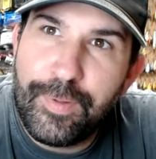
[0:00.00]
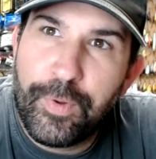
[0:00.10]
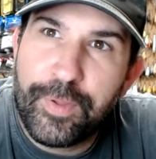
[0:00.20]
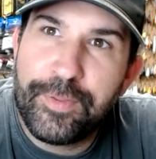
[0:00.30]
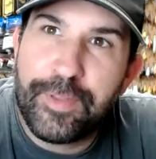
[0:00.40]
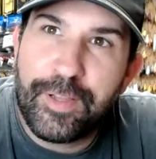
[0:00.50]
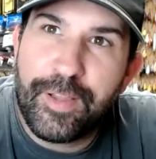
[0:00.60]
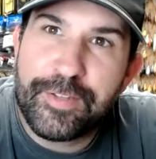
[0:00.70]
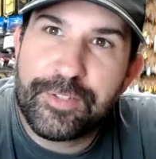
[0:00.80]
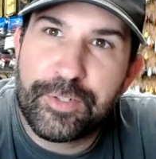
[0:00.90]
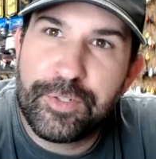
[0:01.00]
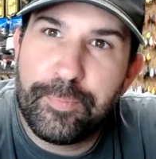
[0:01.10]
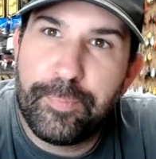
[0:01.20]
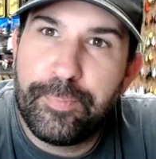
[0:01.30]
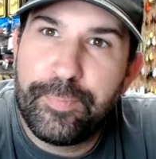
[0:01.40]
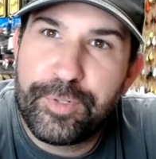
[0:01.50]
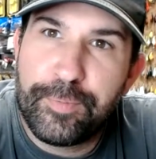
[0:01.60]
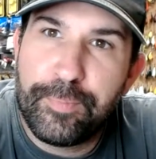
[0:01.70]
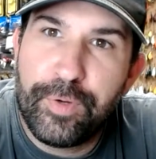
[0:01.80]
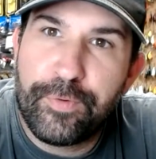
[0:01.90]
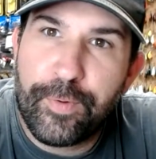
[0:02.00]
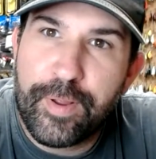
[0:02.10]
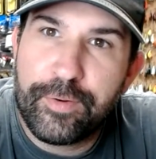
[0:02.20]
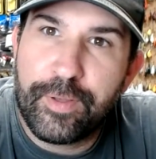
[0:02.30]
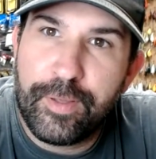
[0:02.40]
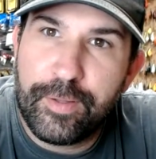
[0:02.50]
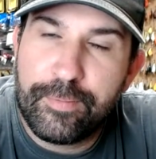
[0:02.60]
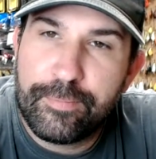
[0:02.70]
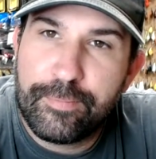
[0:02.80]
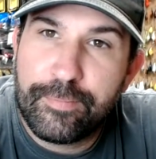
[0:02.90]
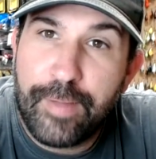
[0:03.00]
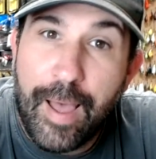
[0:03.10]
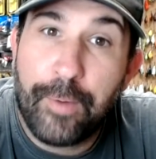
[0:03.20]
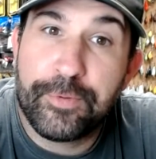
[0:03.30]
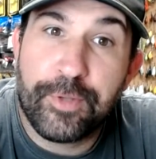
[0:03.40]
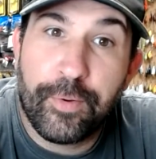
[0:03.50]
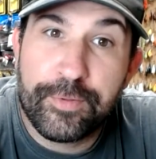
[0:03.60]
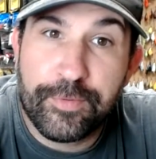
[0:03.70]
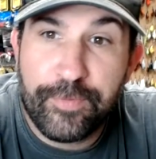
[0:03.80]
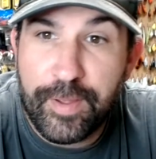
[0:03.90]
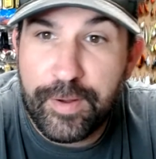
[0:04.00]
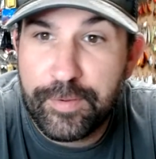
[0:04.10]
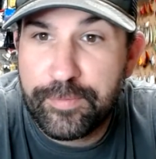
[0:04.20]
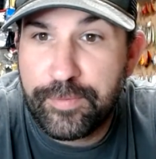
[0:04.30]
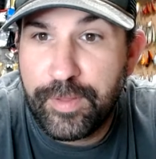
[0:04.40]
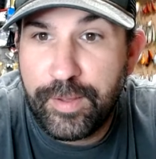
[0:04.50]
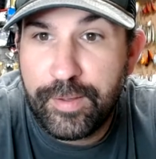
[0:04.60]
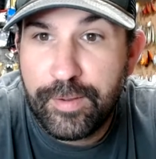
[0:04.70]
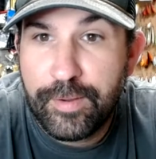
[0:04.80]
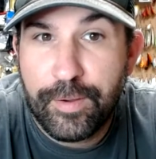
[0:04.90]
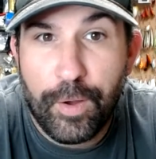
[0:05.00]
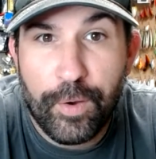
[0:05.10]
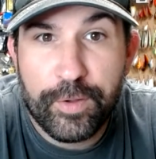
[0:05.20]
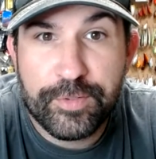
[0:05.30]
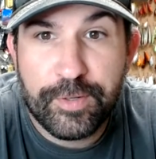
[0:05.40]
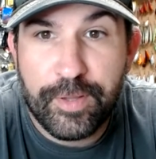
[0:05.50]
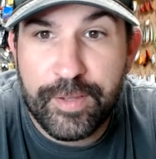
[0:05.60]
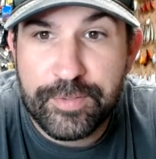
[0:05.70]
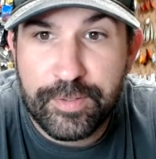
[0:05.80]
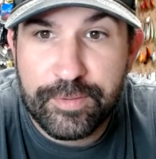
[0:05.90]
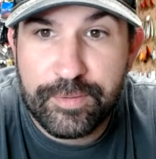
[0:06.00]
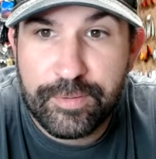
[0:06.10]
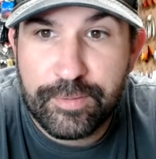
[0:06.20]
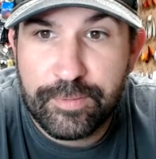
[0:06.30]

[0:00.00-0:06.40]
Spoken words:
whether the classic should move around again? I was always a fan of the August classics.